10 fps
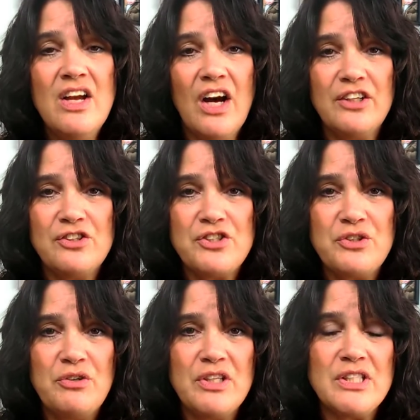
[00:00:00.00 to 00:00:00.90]
on your
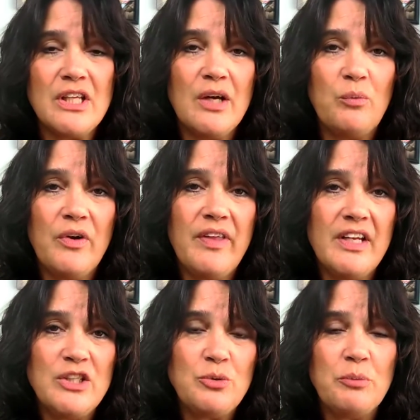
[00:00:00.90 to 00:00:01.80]
students on where they
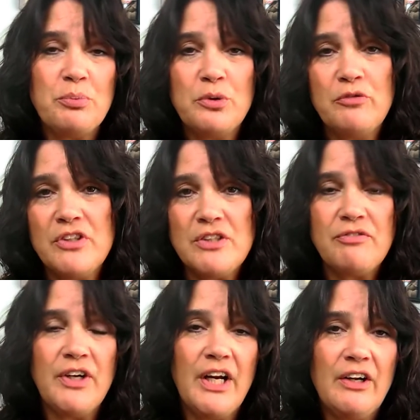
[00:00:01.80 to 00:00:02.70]
need to improve in
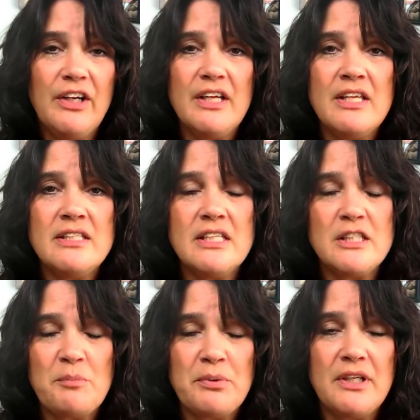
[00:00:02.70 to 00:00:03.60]
different areas.
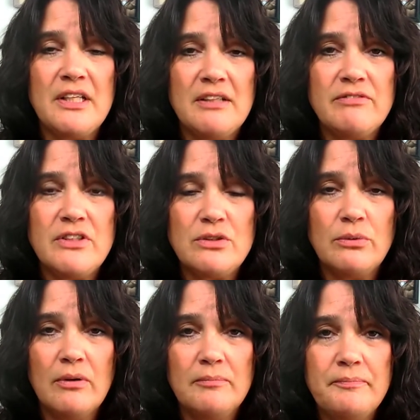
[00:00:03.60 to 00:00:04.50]
It's a pretty nifty
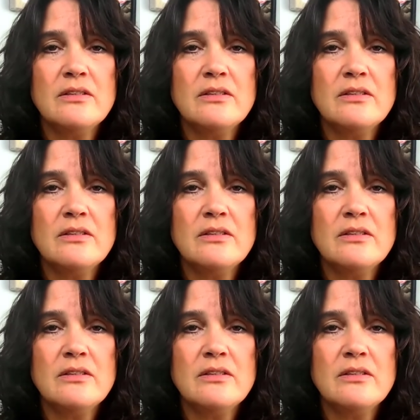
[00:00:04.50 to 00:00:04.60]
tool.